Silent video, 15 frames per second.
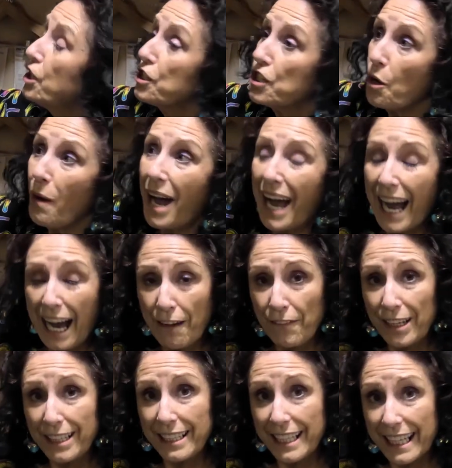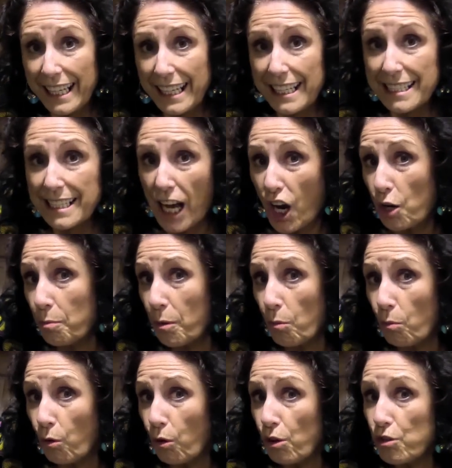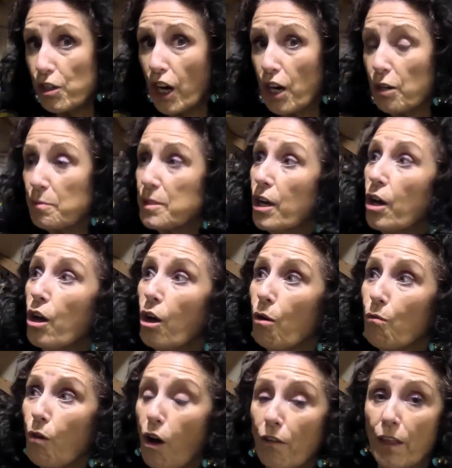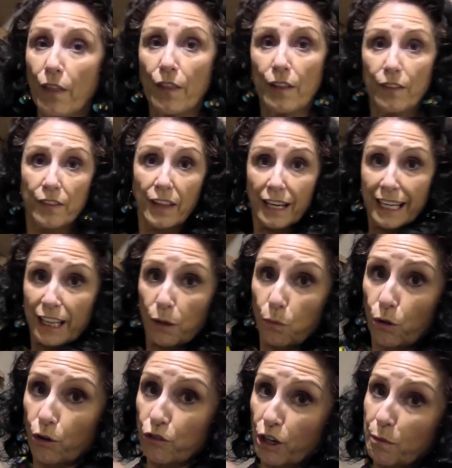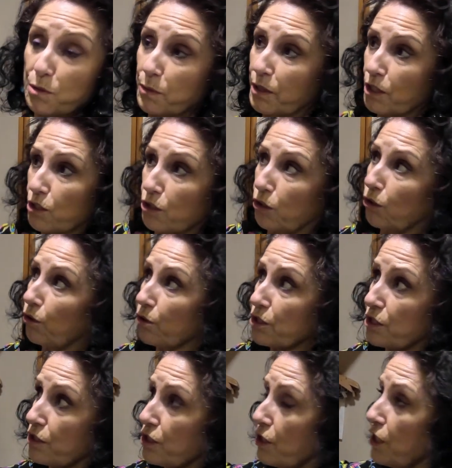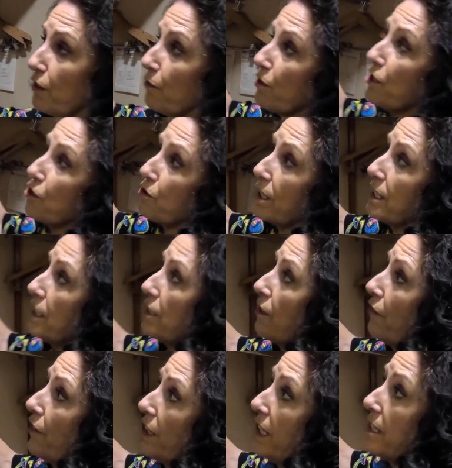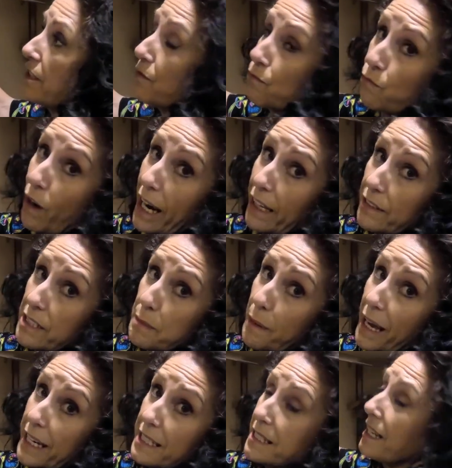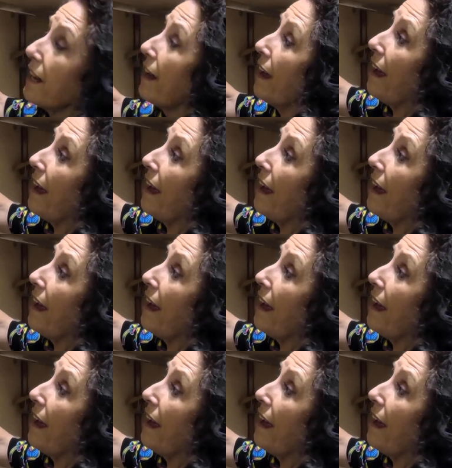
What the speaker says: So having these open wardrobes rather than the little wardrobes with the doors, so you're restricted on these rail space,